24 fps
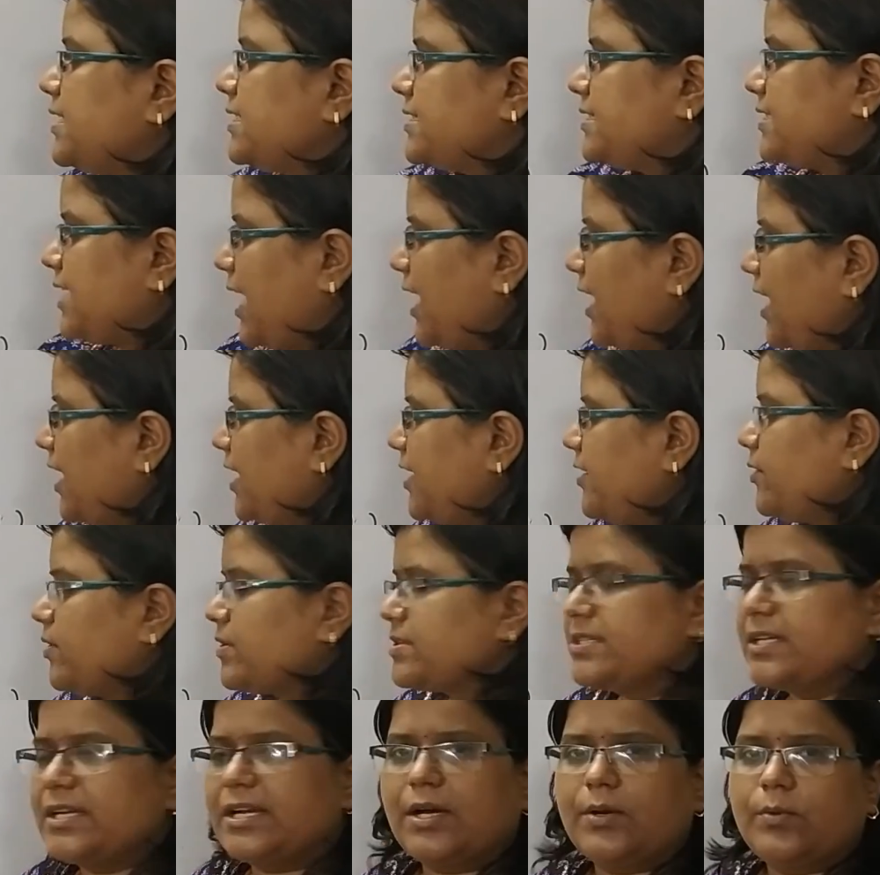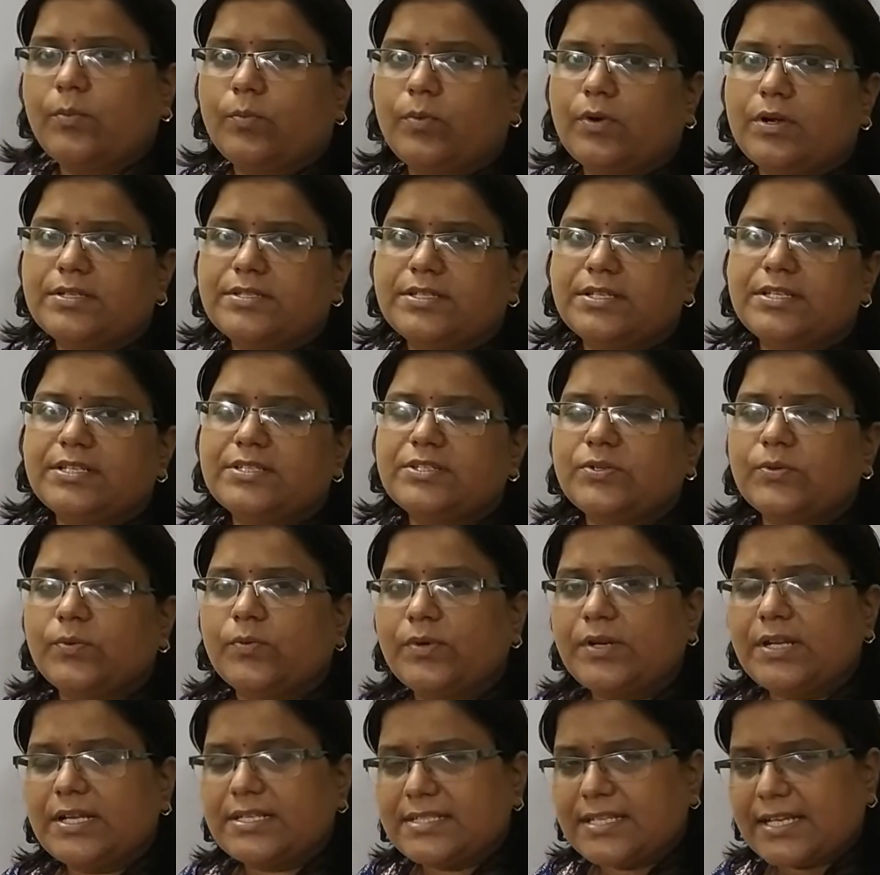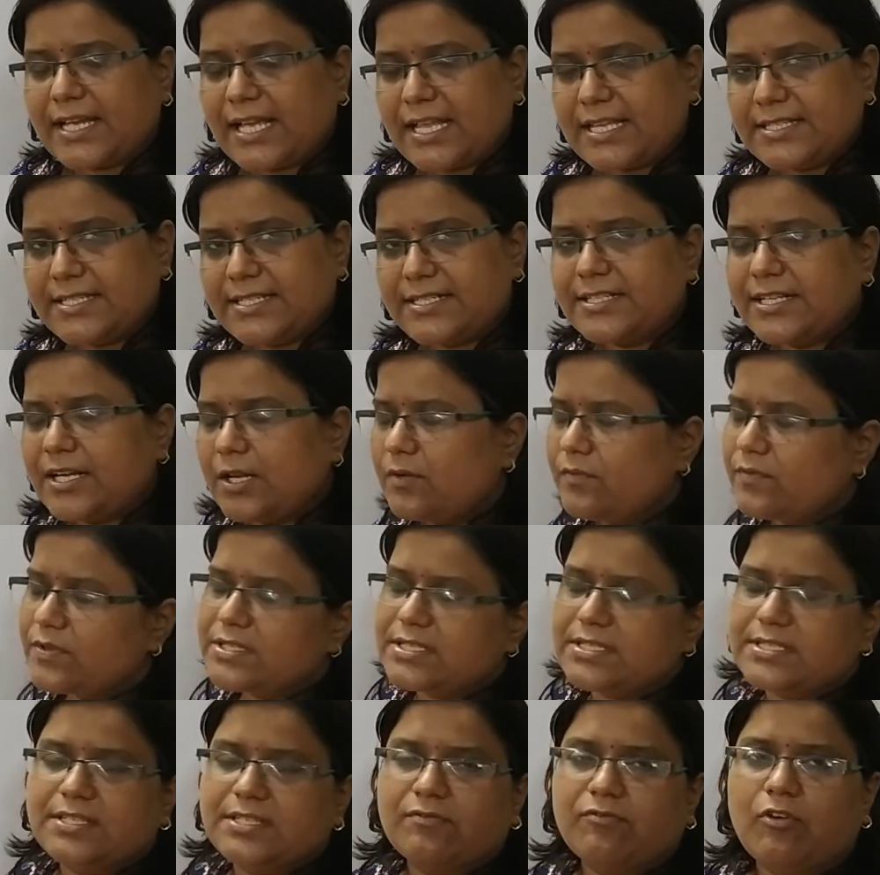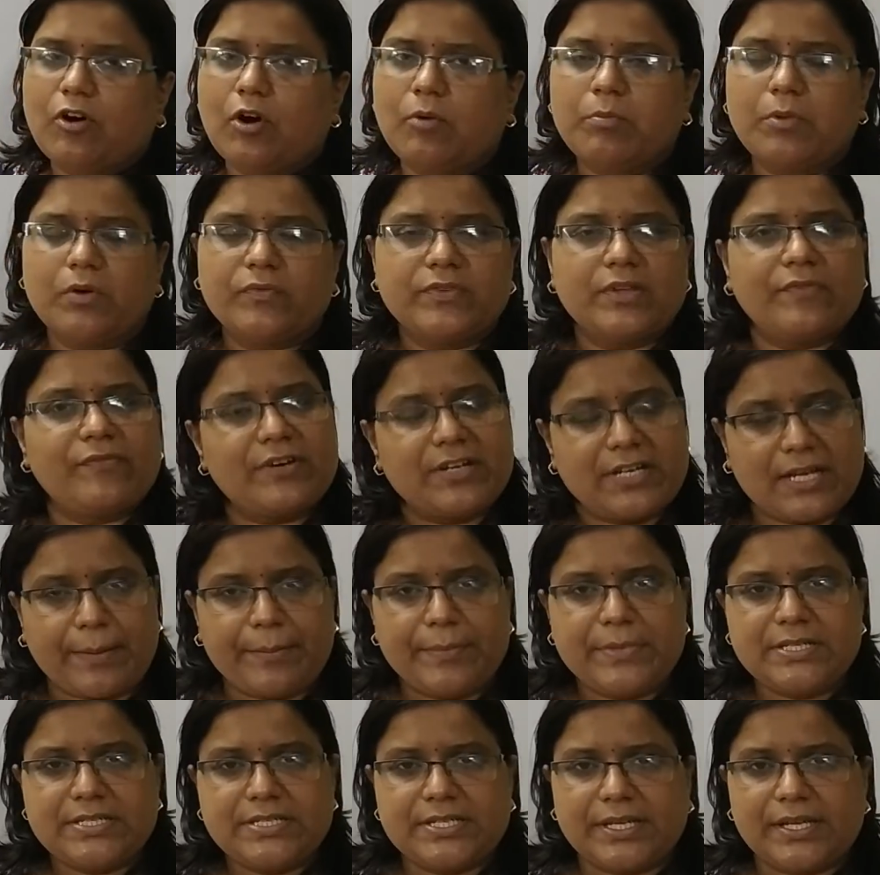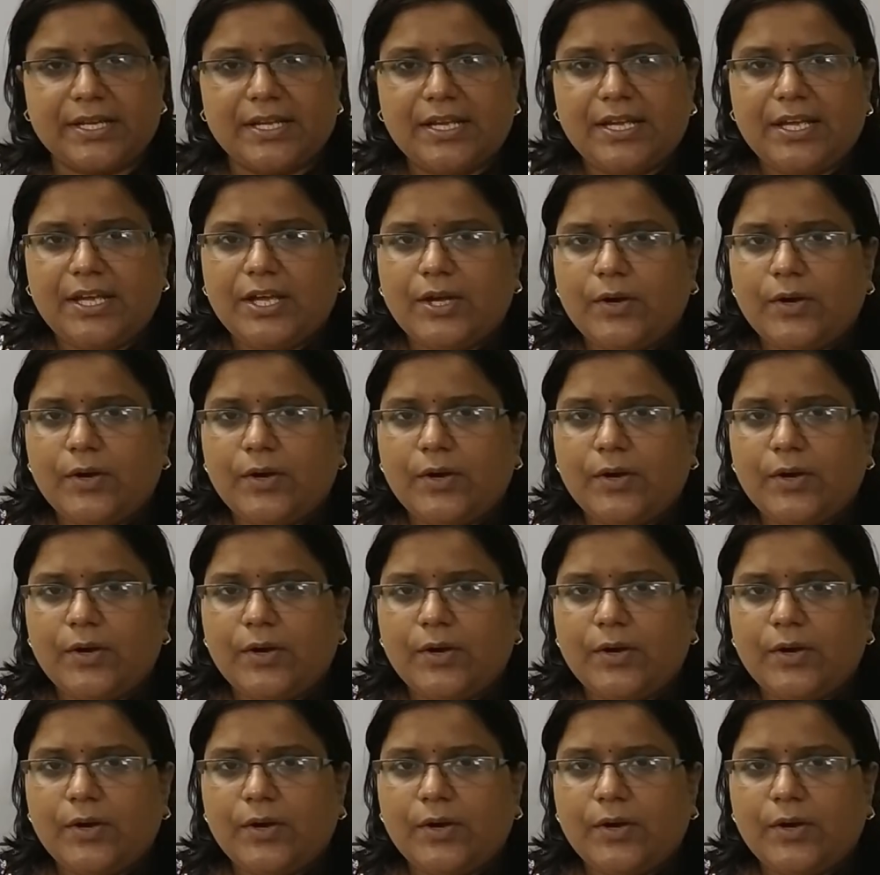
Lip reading: this dihydroxy conversion is known as a calcitriol, which is the form of the vitamin D.